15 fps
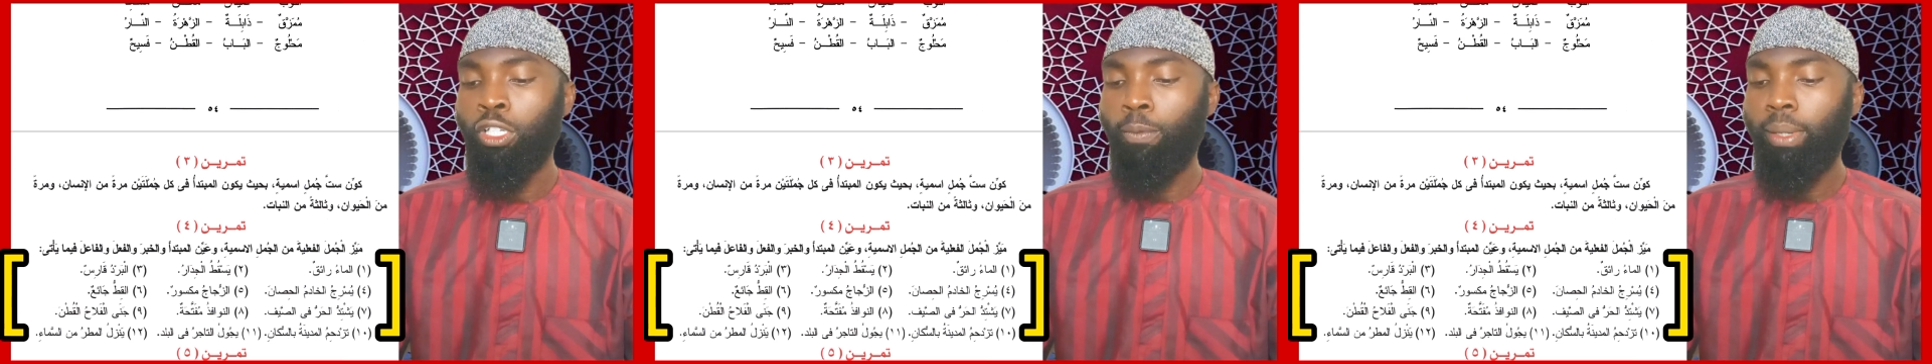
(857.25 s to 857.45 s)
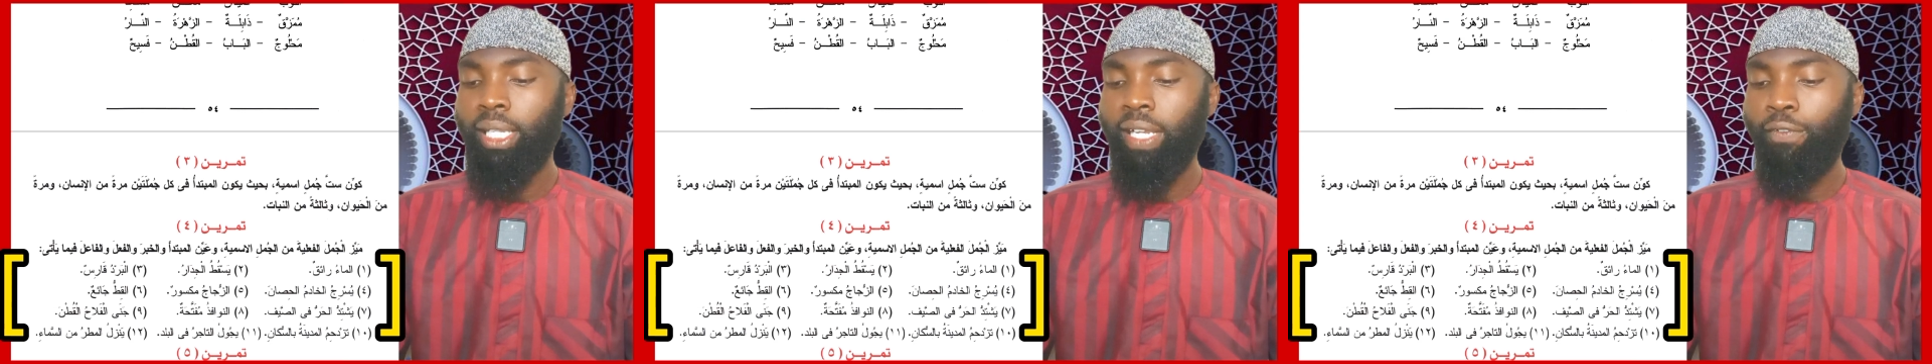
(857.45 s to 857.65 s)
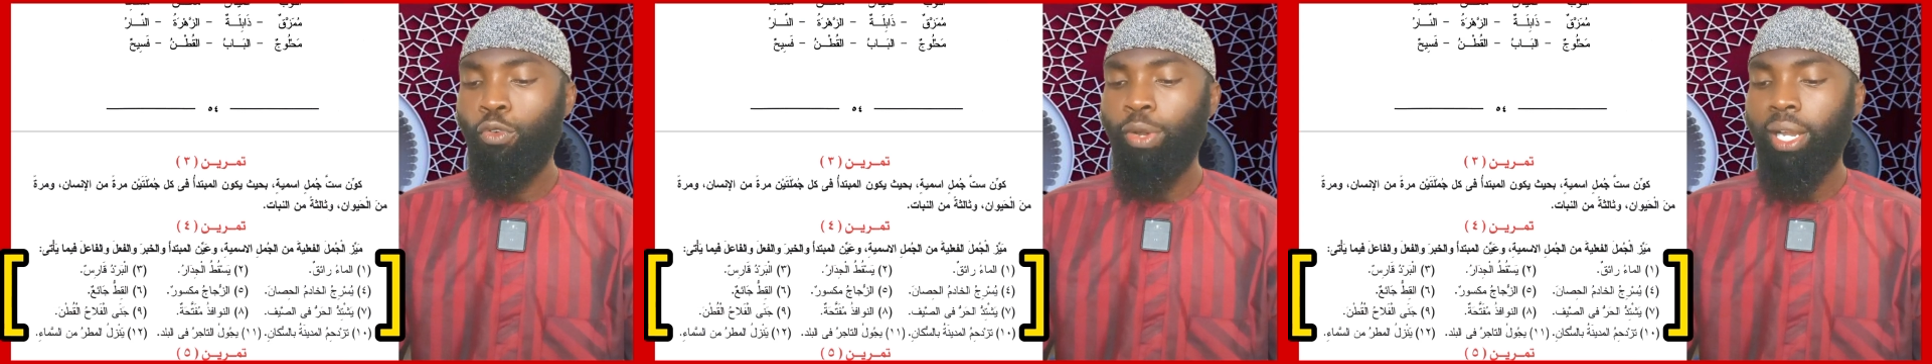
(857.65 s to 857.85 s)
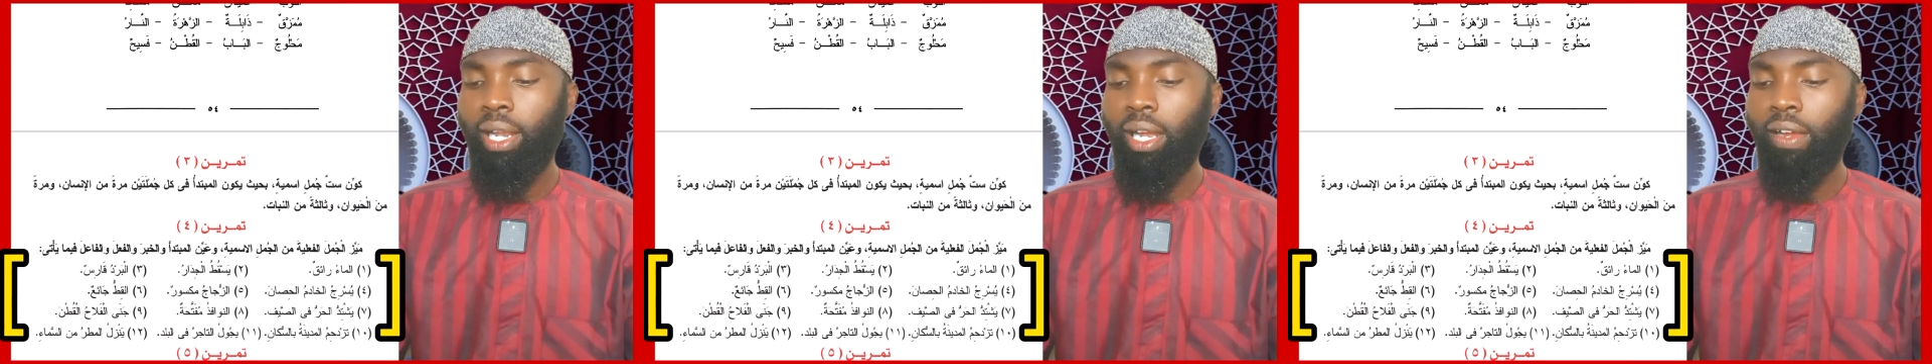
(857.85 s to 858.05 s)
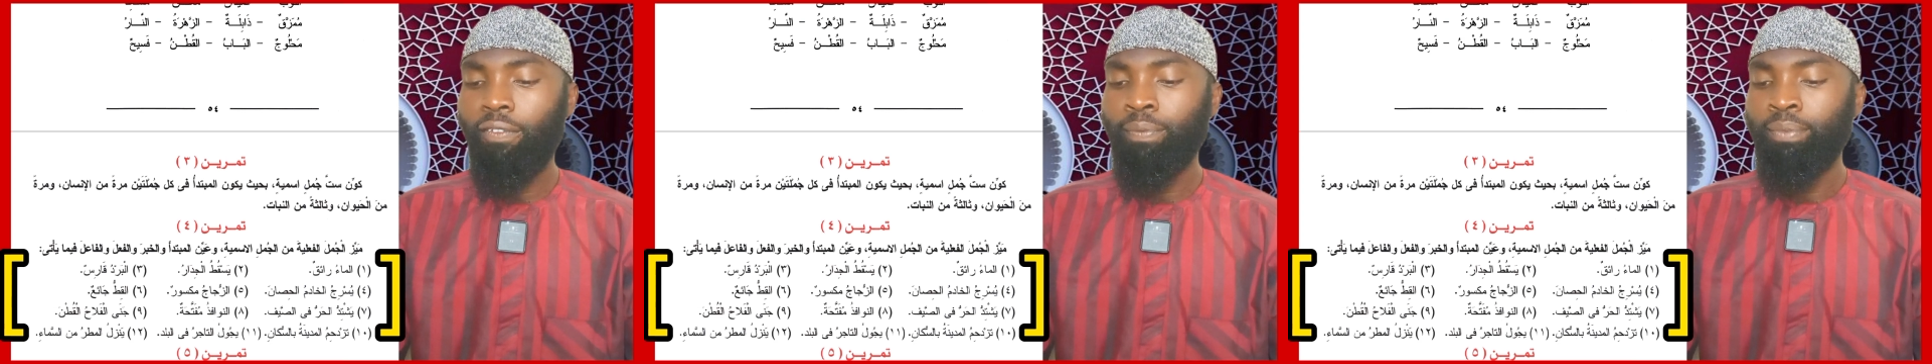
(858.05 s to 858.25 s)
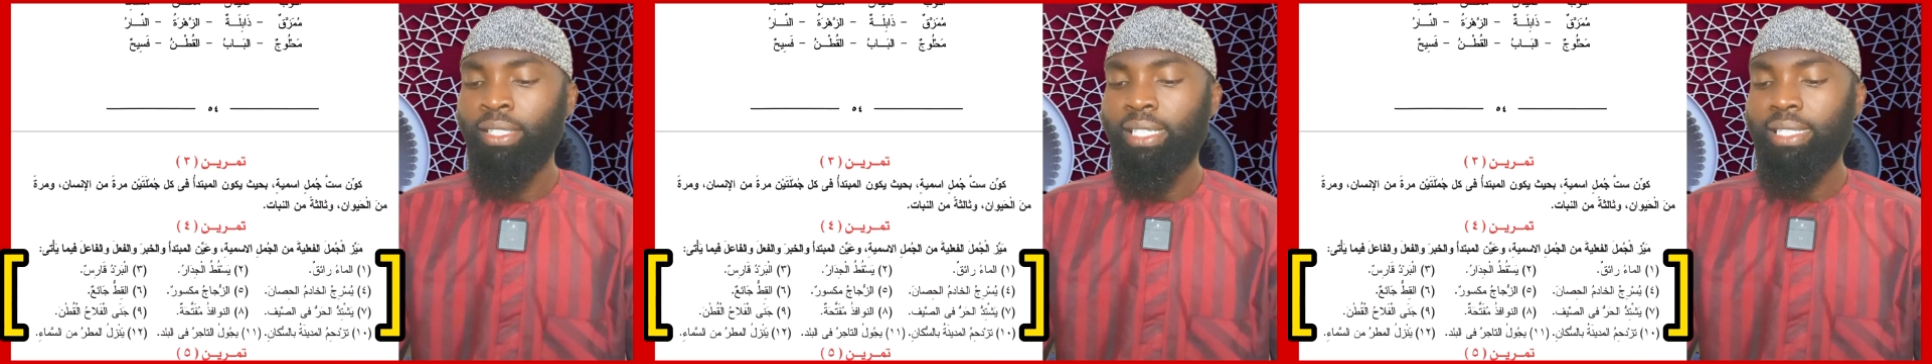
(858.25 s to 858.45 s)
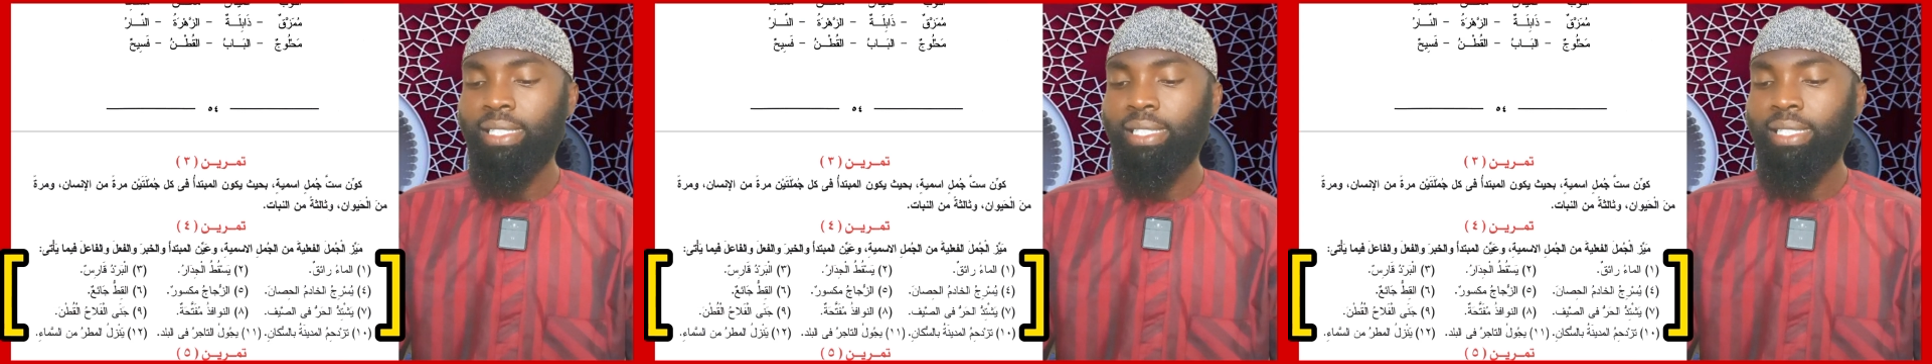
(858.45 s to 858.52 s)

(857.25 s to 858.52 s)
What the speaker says: Number 11 we have